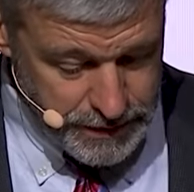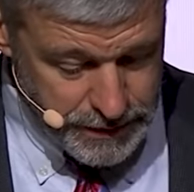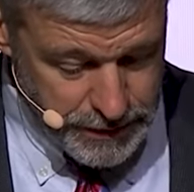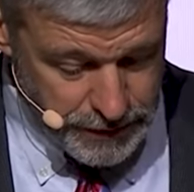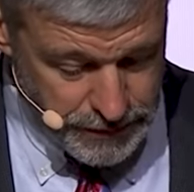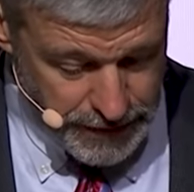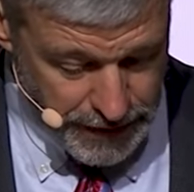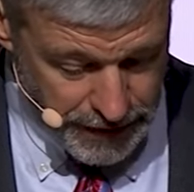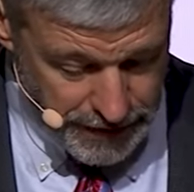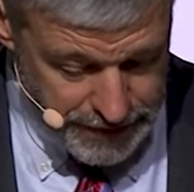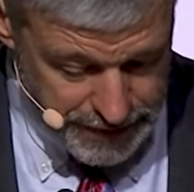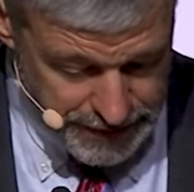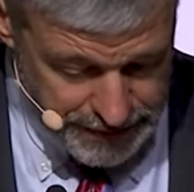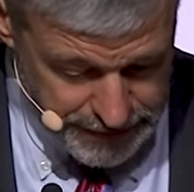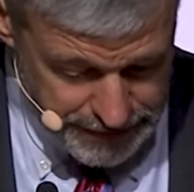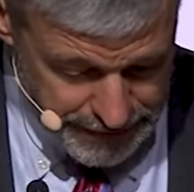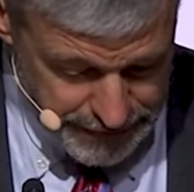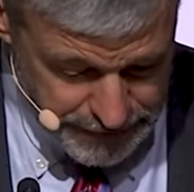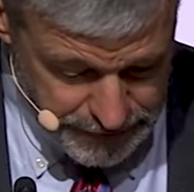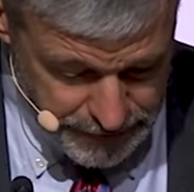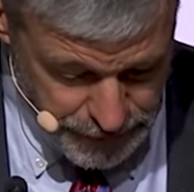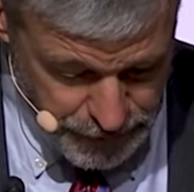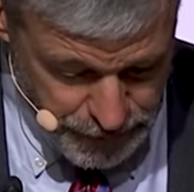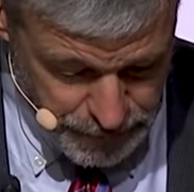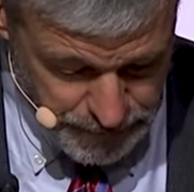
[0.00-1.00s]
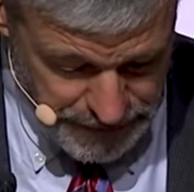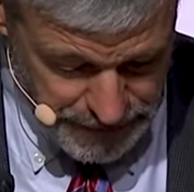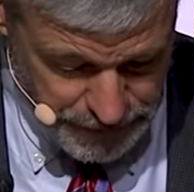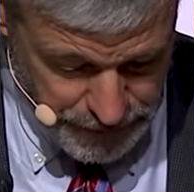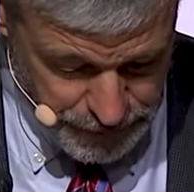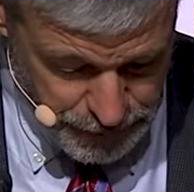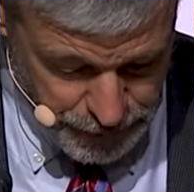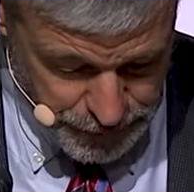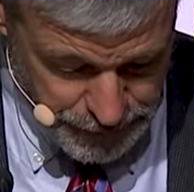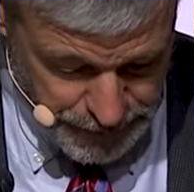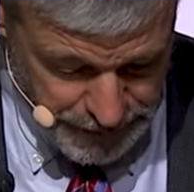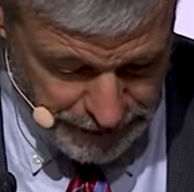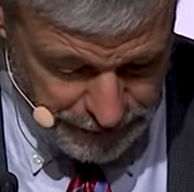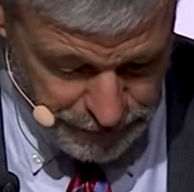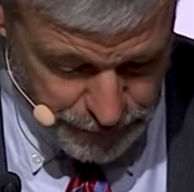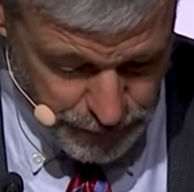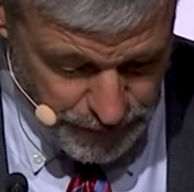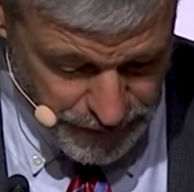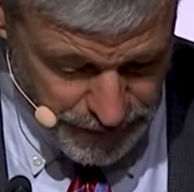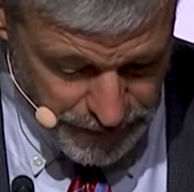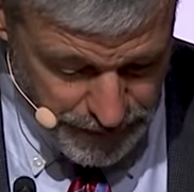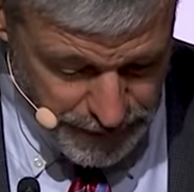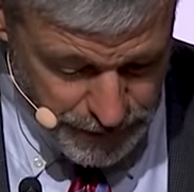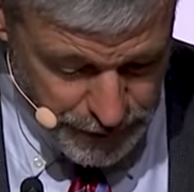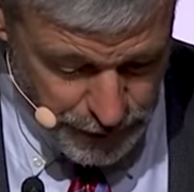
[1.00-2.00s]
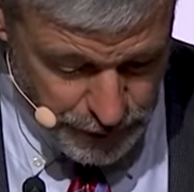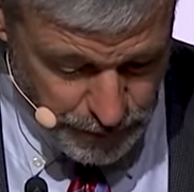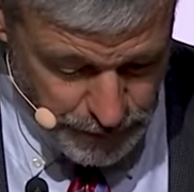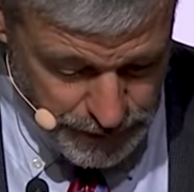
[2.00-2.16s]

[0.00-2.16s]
Do not neglect the spiritual gift within you,